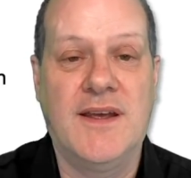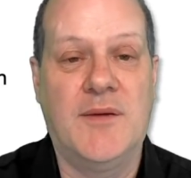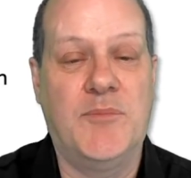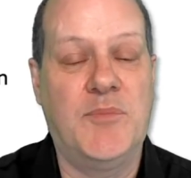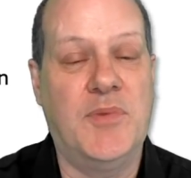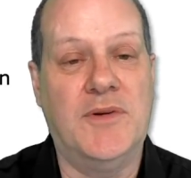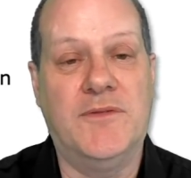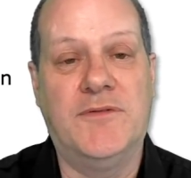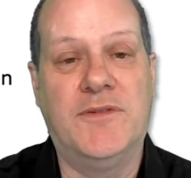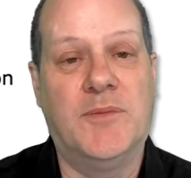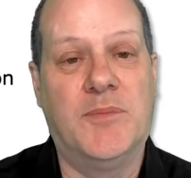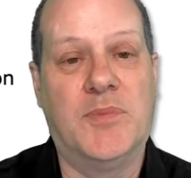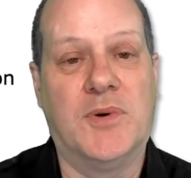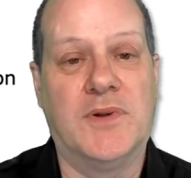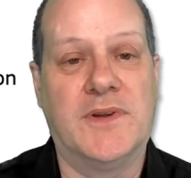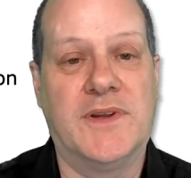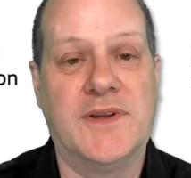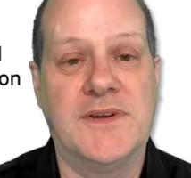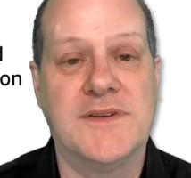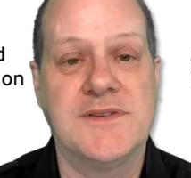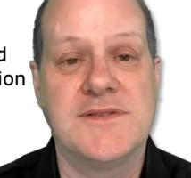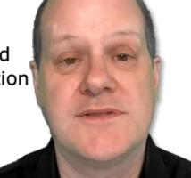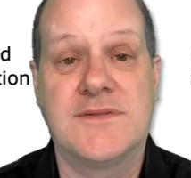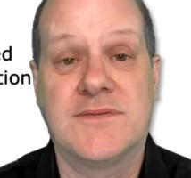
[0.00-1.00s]
But football
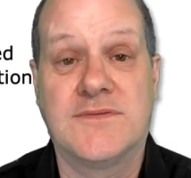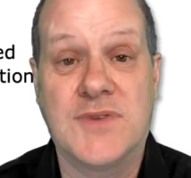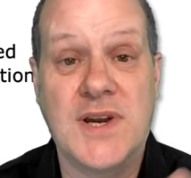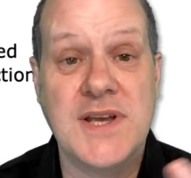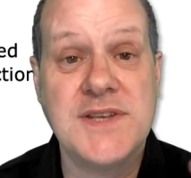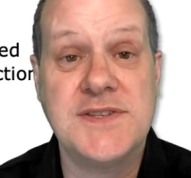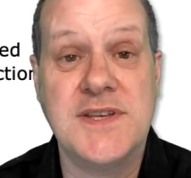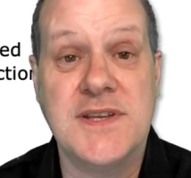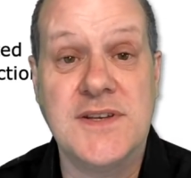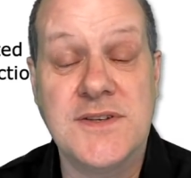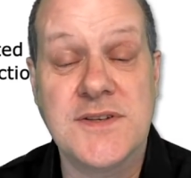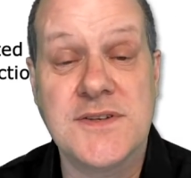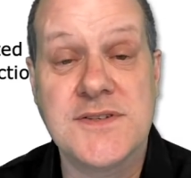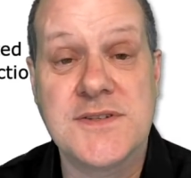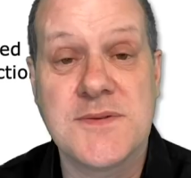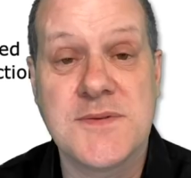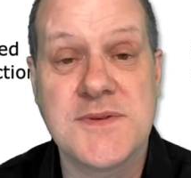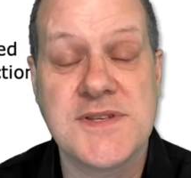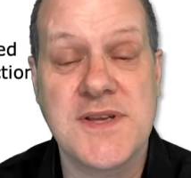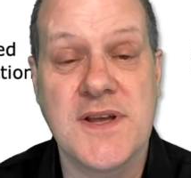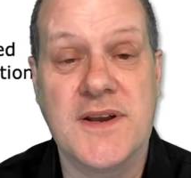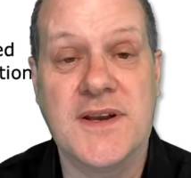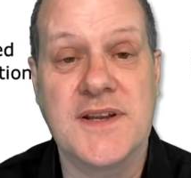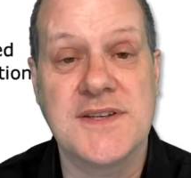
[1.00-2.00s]
does, racing does to a
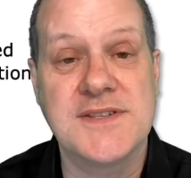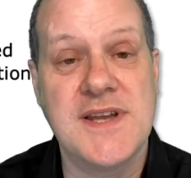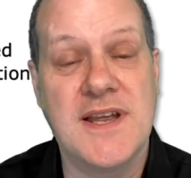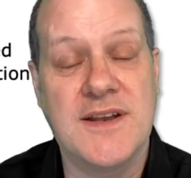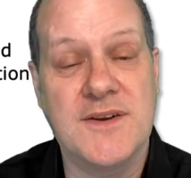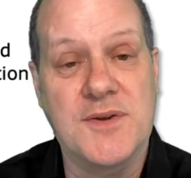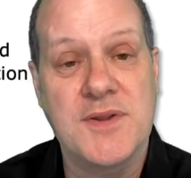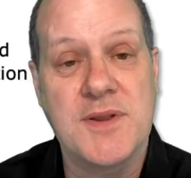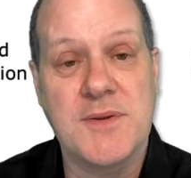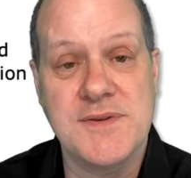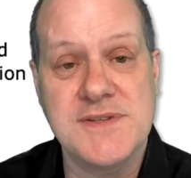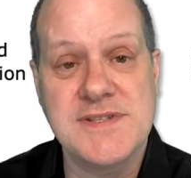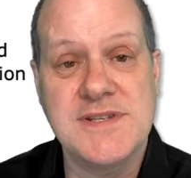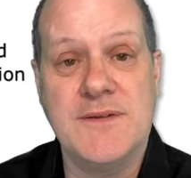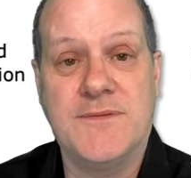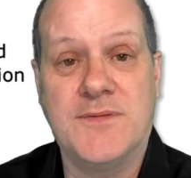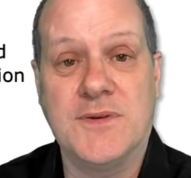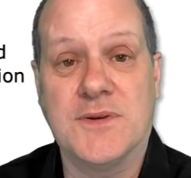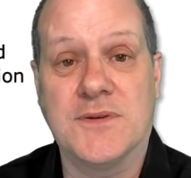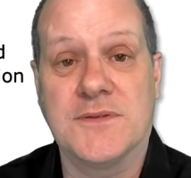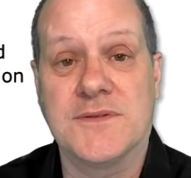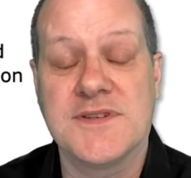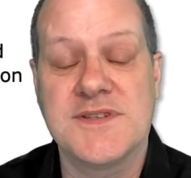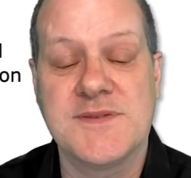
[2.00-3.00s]
certain extent, although it's
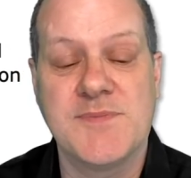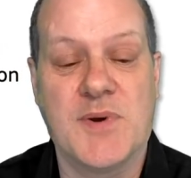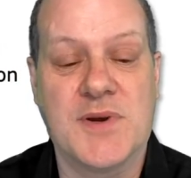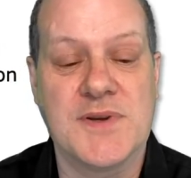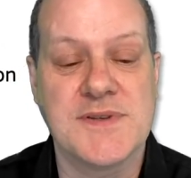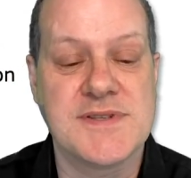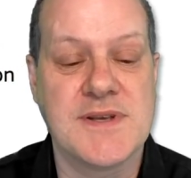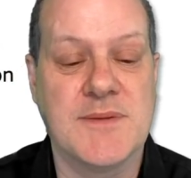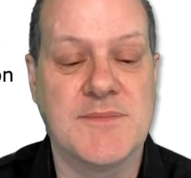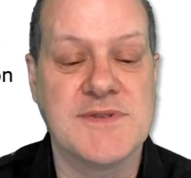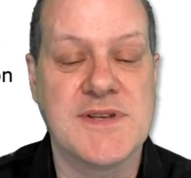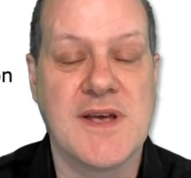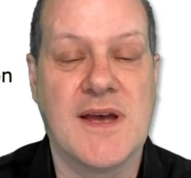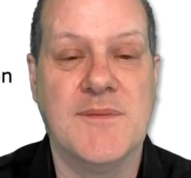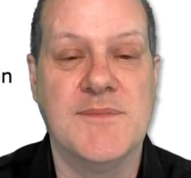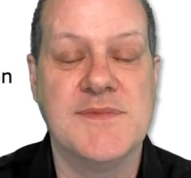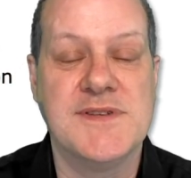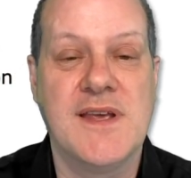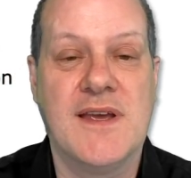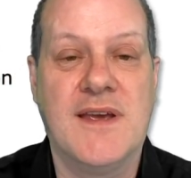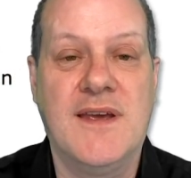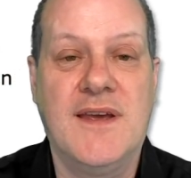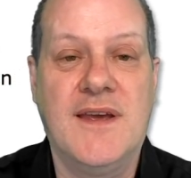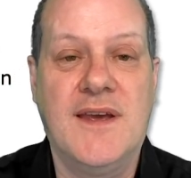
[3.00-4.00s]
difficult to spot sometimes.
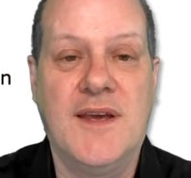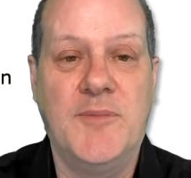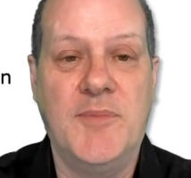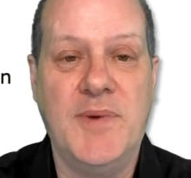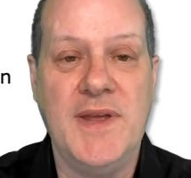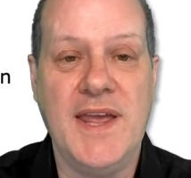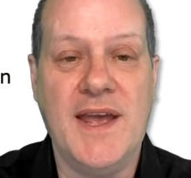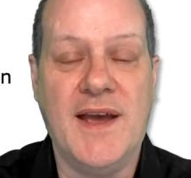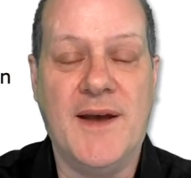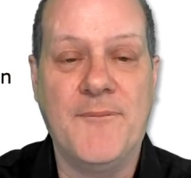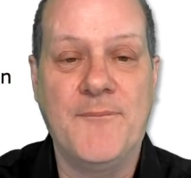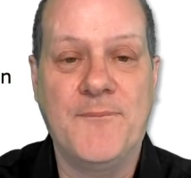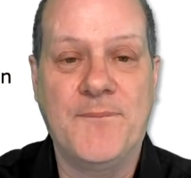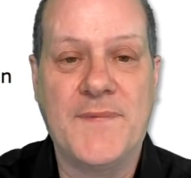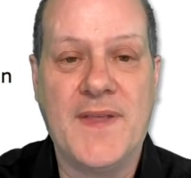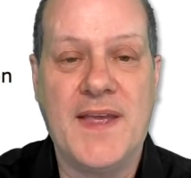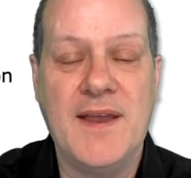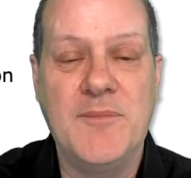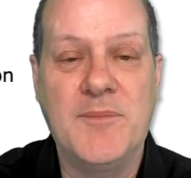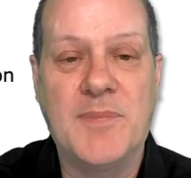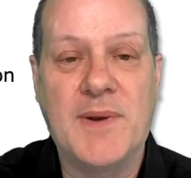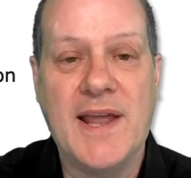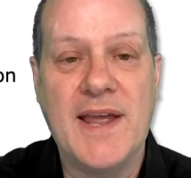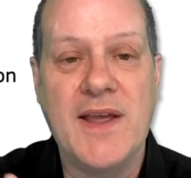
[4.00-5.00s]
But yeah,
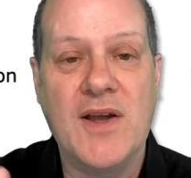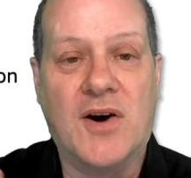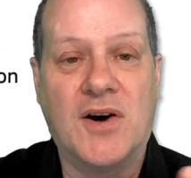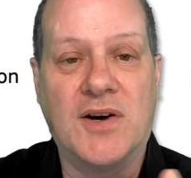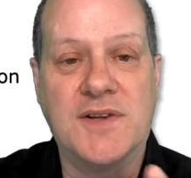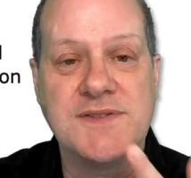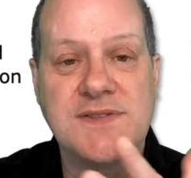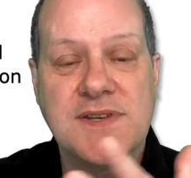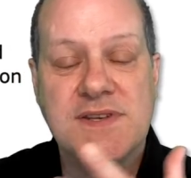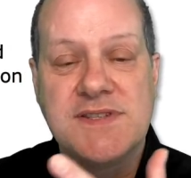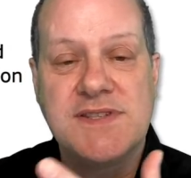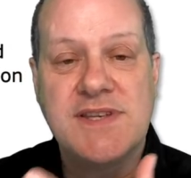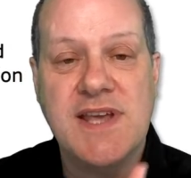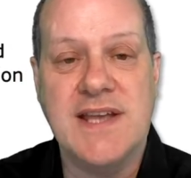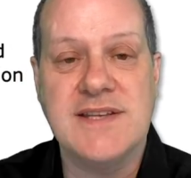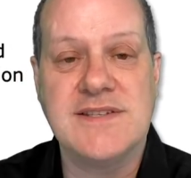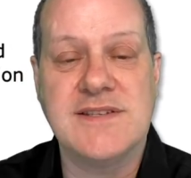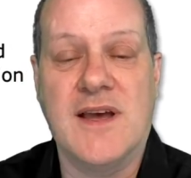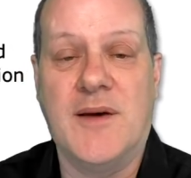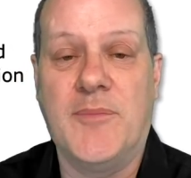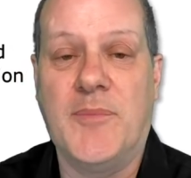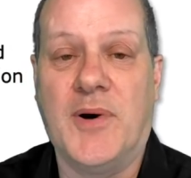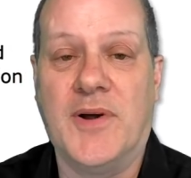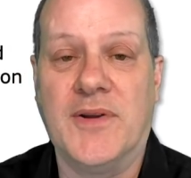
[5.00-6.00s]
in-play odds are set
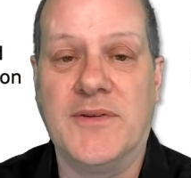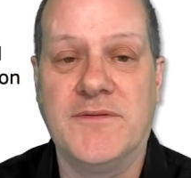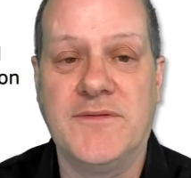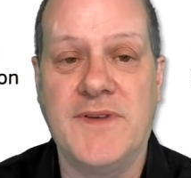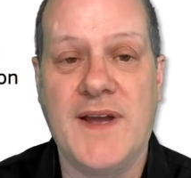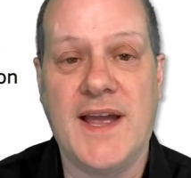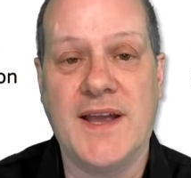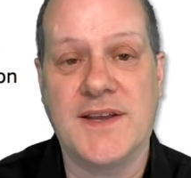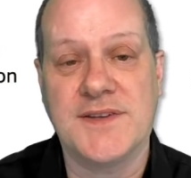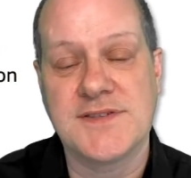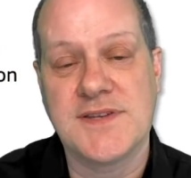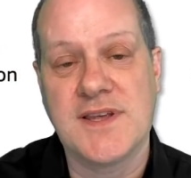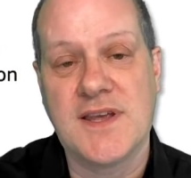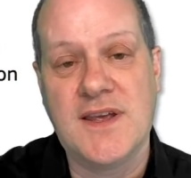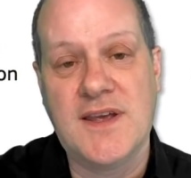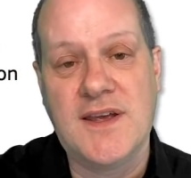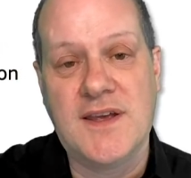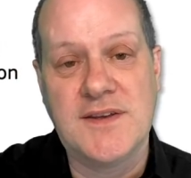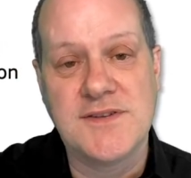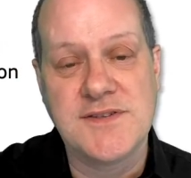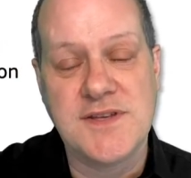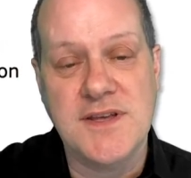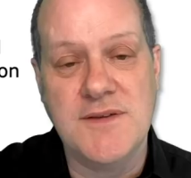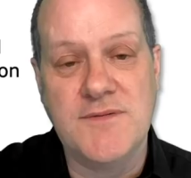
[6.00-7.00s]
upon facts.
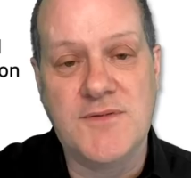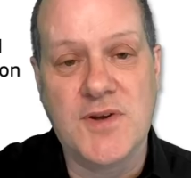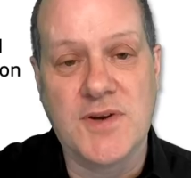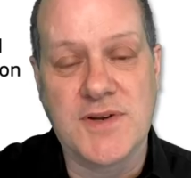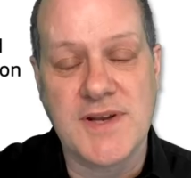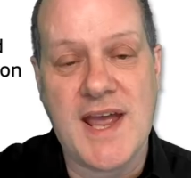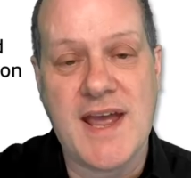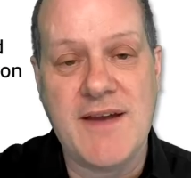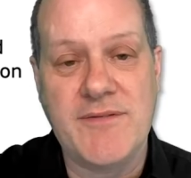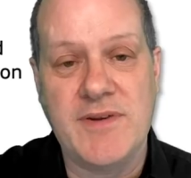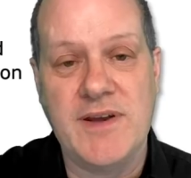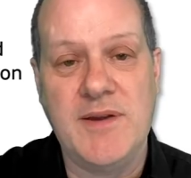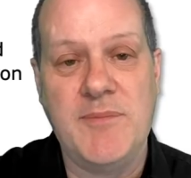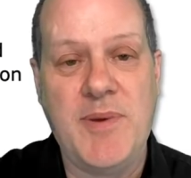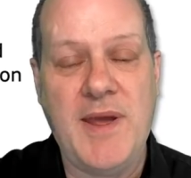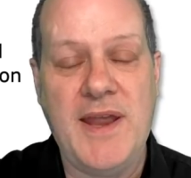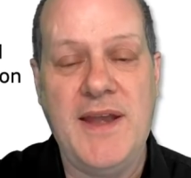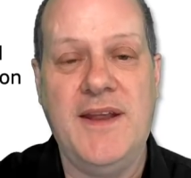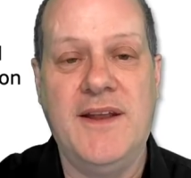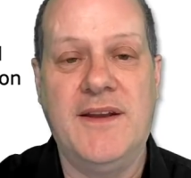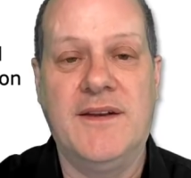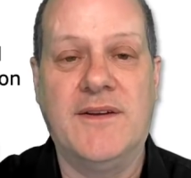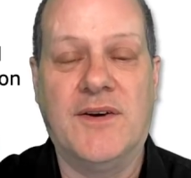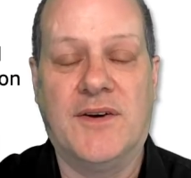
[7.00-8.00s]
So you've got to have an
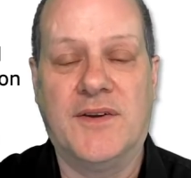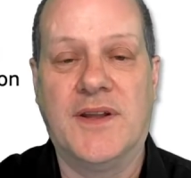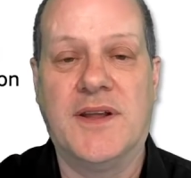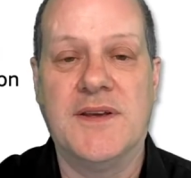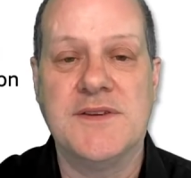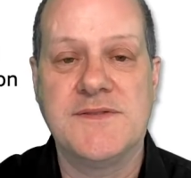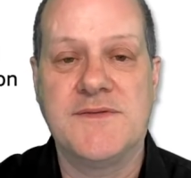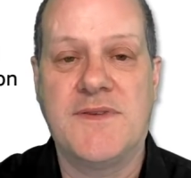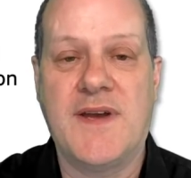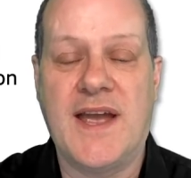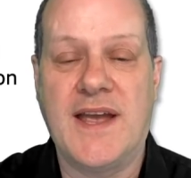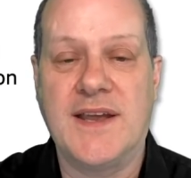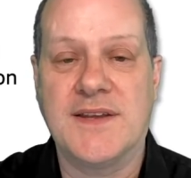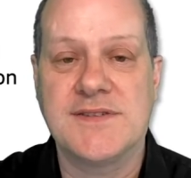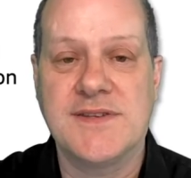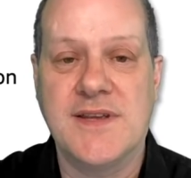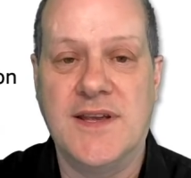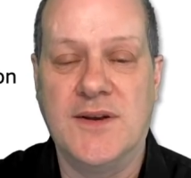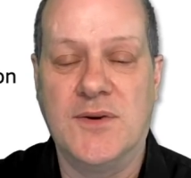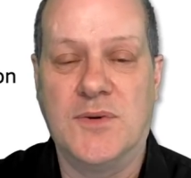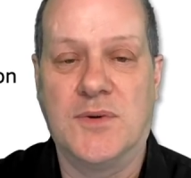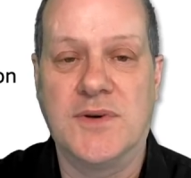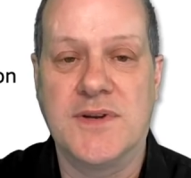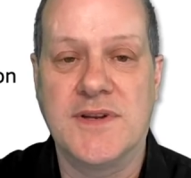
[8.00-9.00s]
opinion on those facts
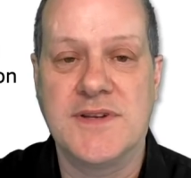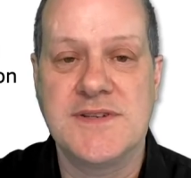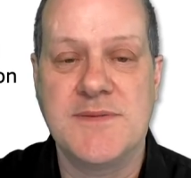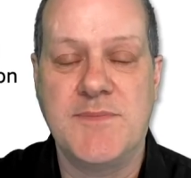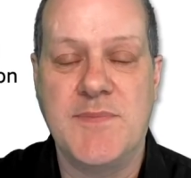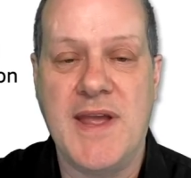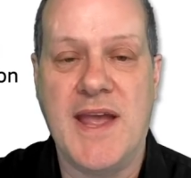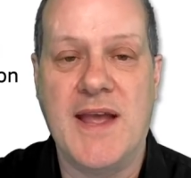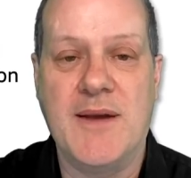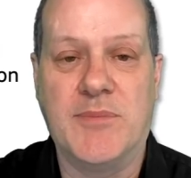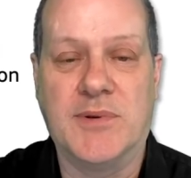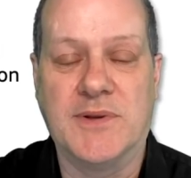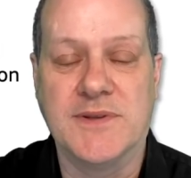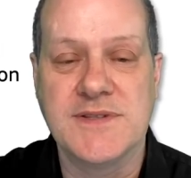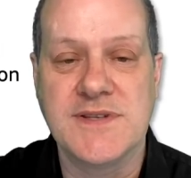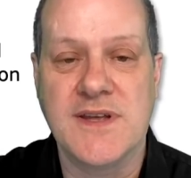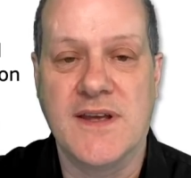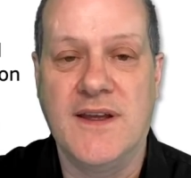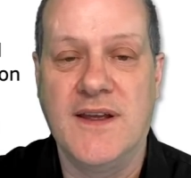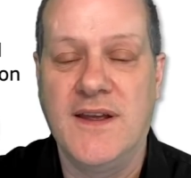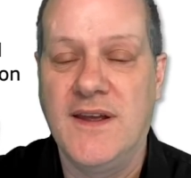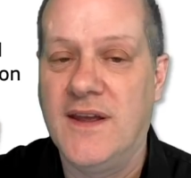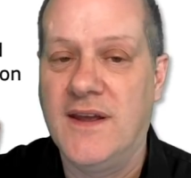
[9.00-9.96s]
in order to be able to